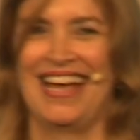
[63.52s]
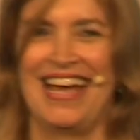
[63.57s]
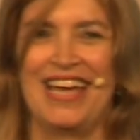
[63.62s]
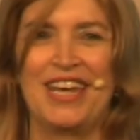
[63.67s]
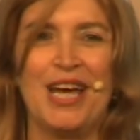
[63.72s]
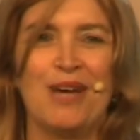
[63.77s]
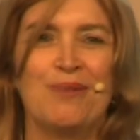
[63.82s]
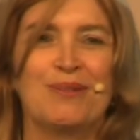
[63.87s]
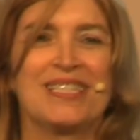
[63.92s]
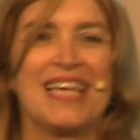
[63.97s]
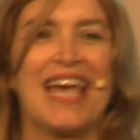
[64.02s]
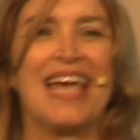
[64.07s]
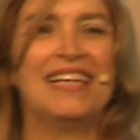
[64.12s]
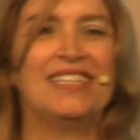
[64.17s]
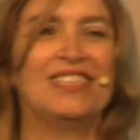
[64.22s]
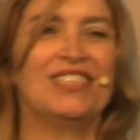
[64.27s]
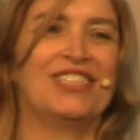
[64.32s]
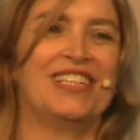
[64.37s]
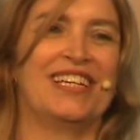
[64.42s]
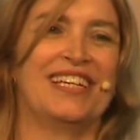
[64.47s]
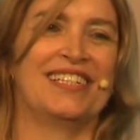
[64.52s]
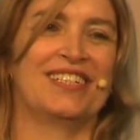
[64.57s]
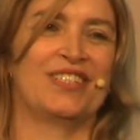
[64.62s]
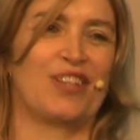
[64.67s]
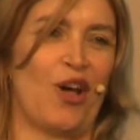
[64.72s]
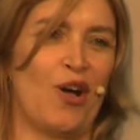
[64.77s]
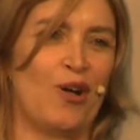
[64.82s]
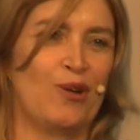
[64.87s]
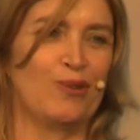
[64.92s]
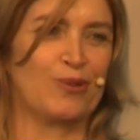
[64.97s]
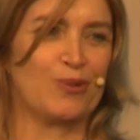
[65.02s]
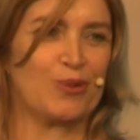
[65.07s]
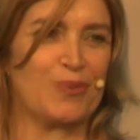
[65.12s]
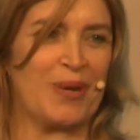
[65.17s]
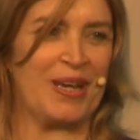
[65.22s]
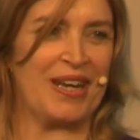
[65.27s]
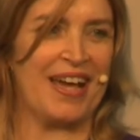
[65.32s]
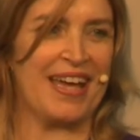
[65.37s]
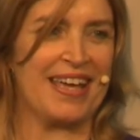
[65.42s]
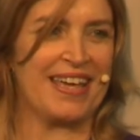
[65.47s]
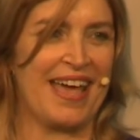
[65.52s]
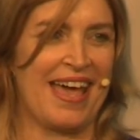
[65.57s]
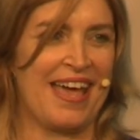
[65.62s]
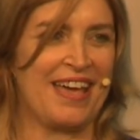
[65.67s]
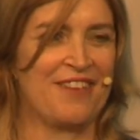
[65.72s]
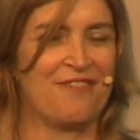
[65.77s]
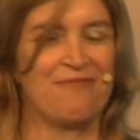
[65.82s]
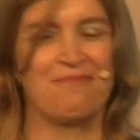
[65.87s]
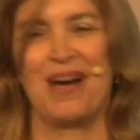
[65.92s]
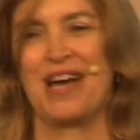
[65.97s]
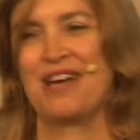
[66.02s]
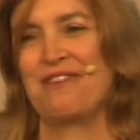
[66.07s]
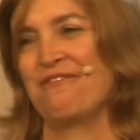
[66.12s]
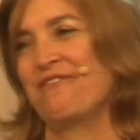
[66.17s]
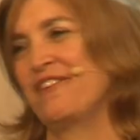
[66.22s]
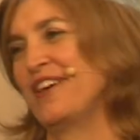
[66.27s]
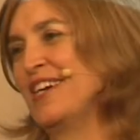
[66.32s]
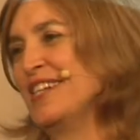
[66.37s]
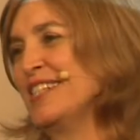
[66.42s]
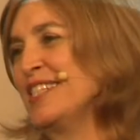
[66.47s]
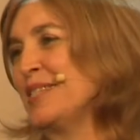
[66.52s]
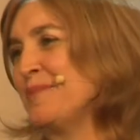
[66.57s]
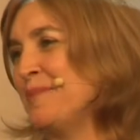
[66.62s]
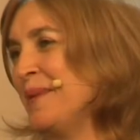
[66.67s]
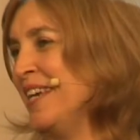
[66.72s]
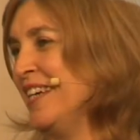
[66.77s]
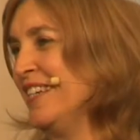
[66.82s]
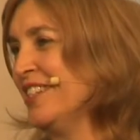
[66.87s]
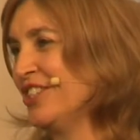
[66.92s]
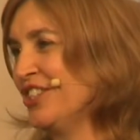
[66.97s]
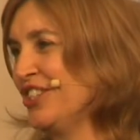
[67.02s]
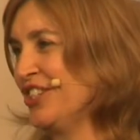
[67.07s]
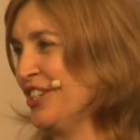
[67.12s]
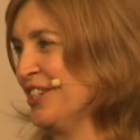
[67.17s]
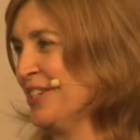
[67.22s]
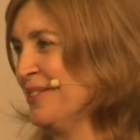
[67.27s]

And I was eight years old when I gave my first speech.